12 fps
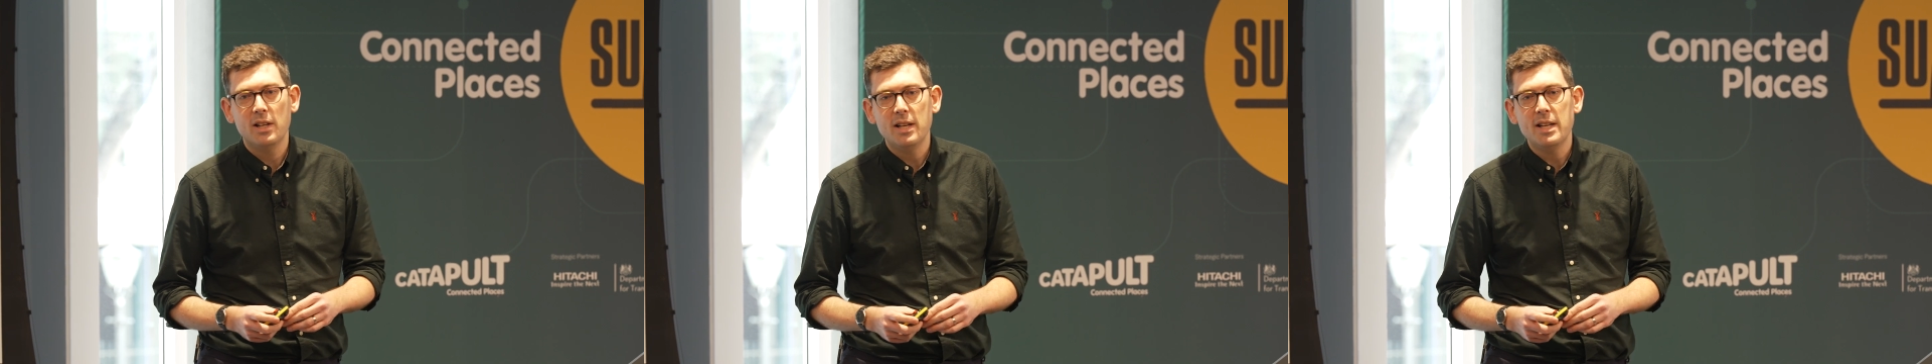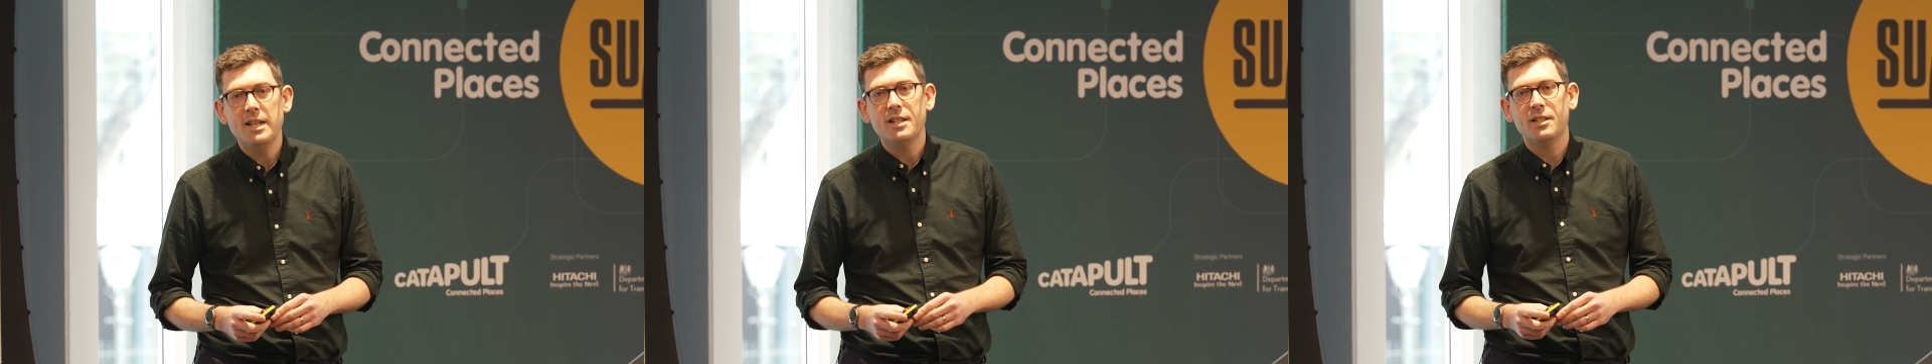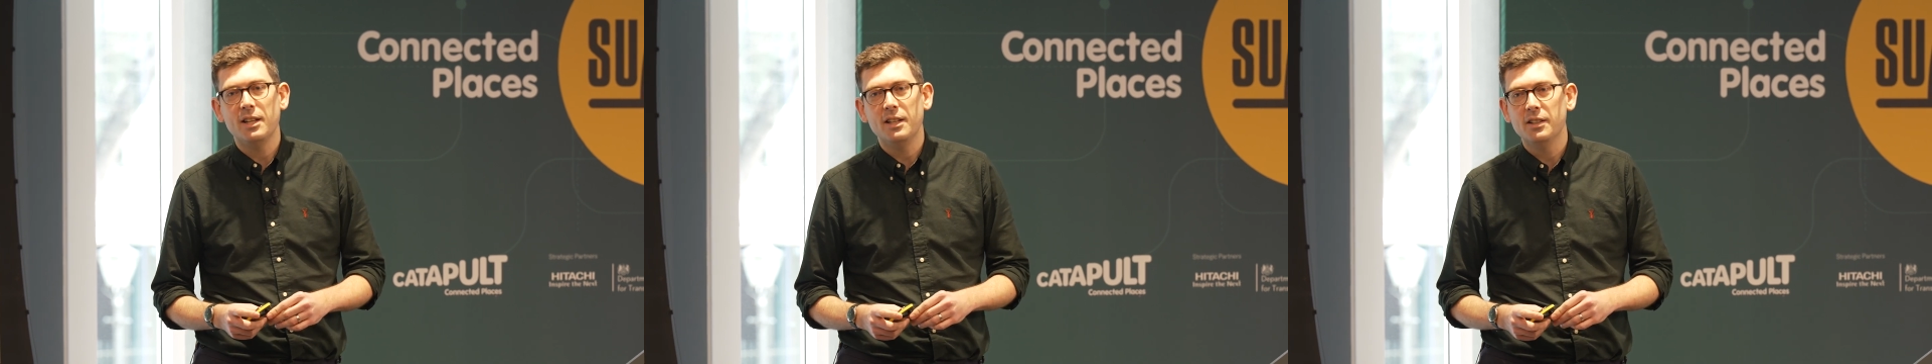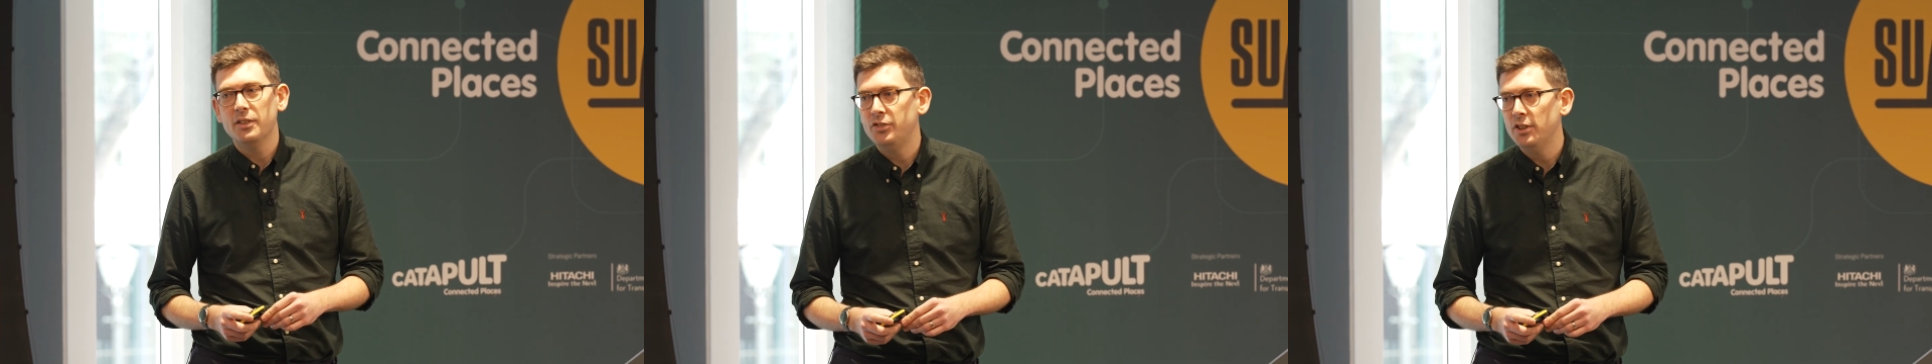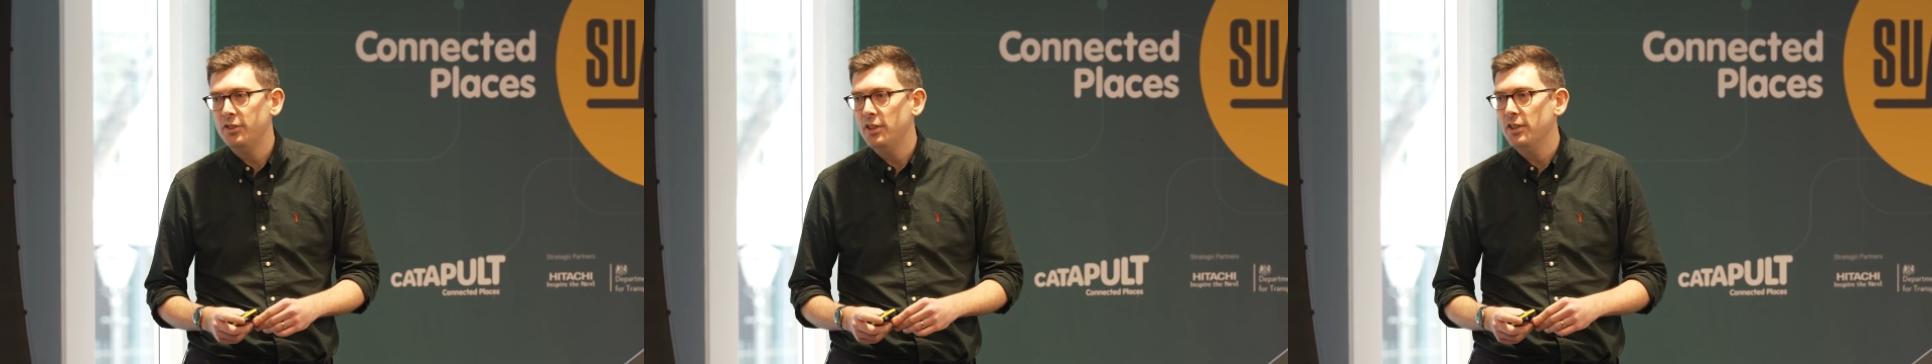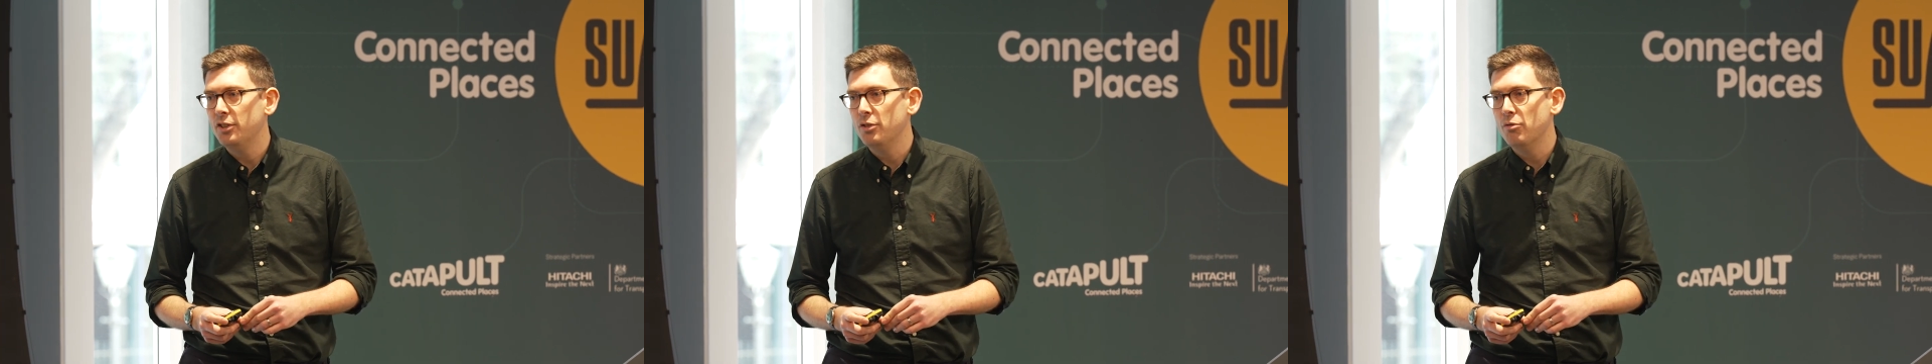leading
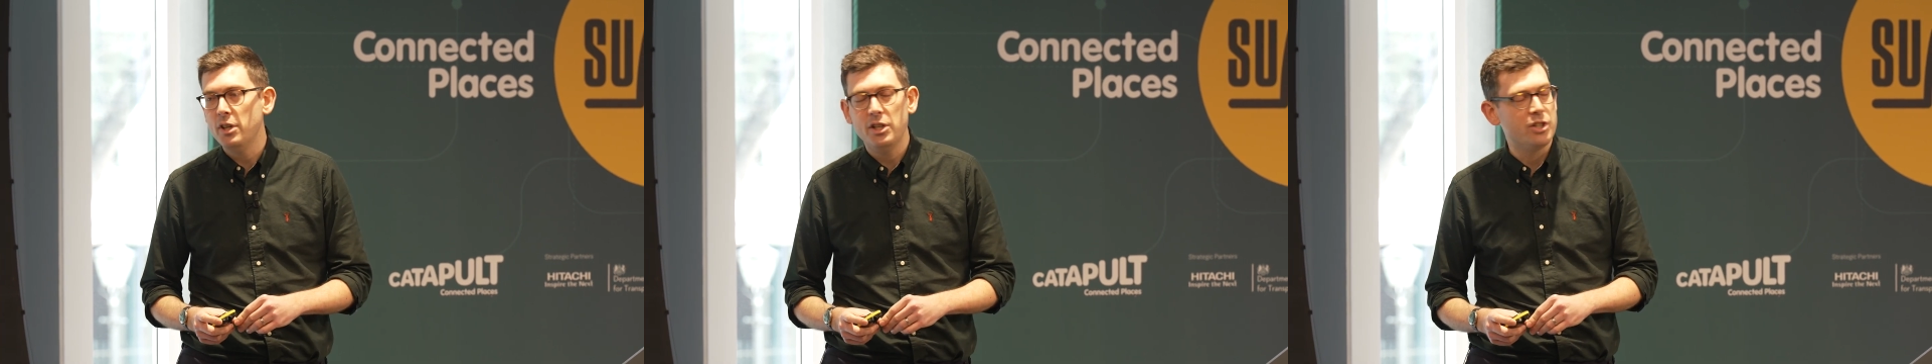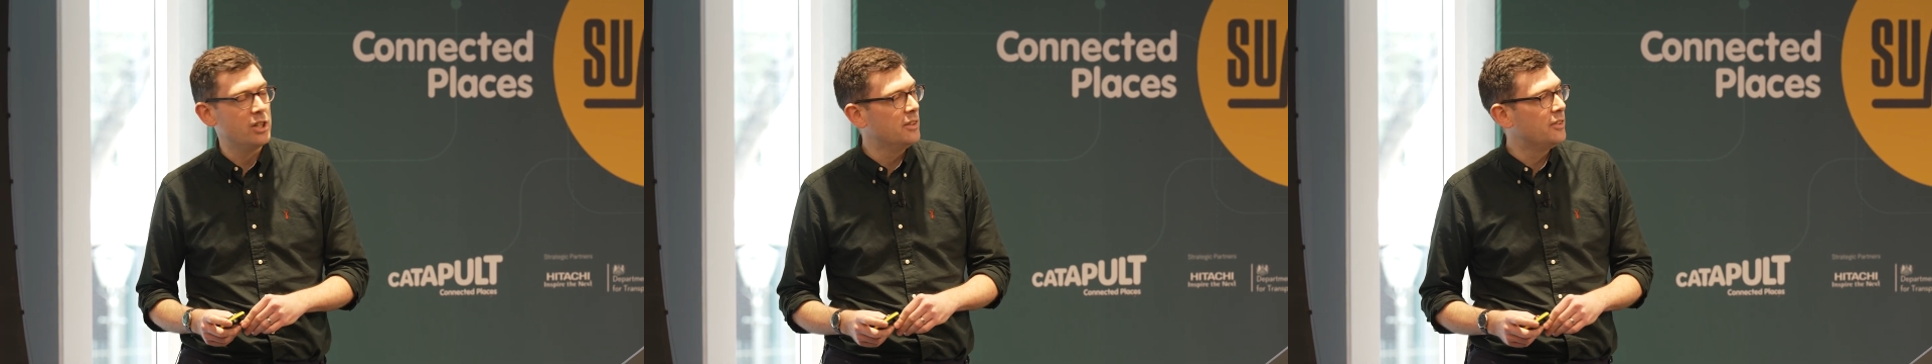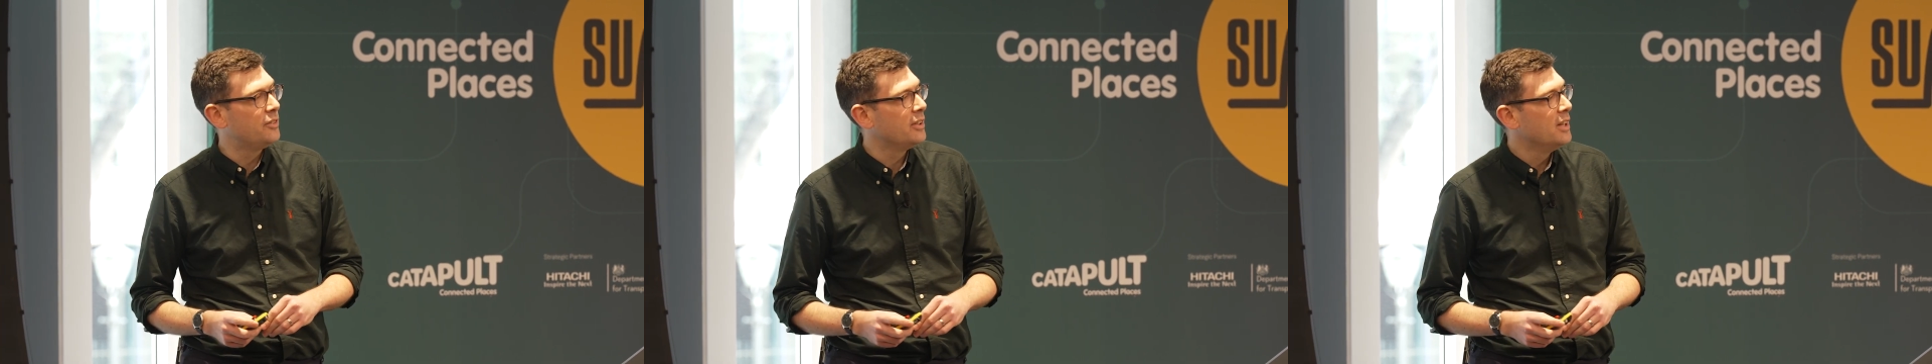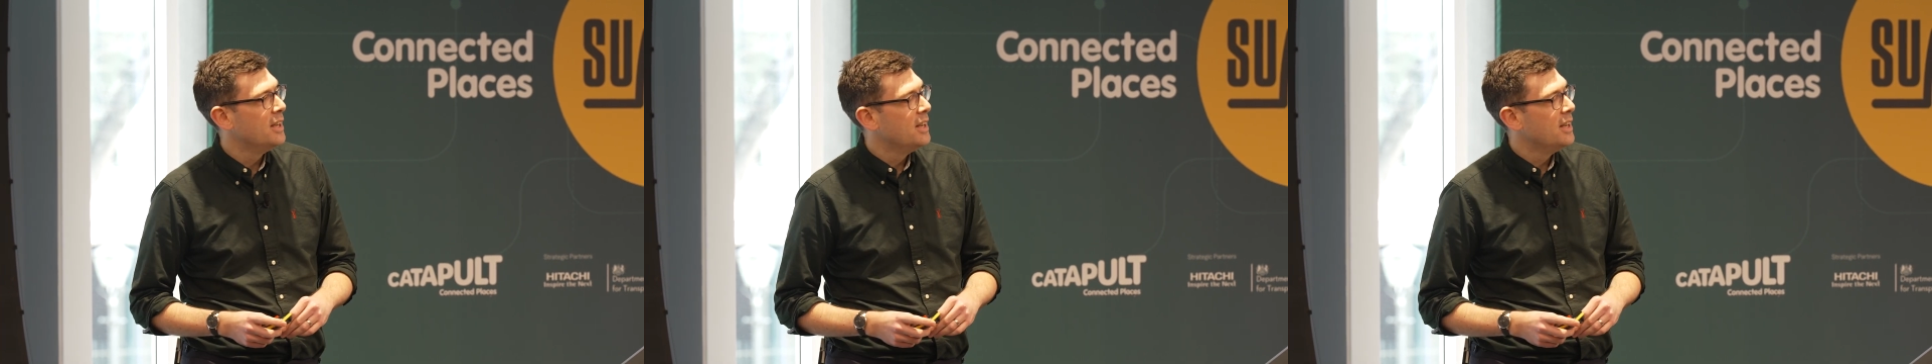cities and regions,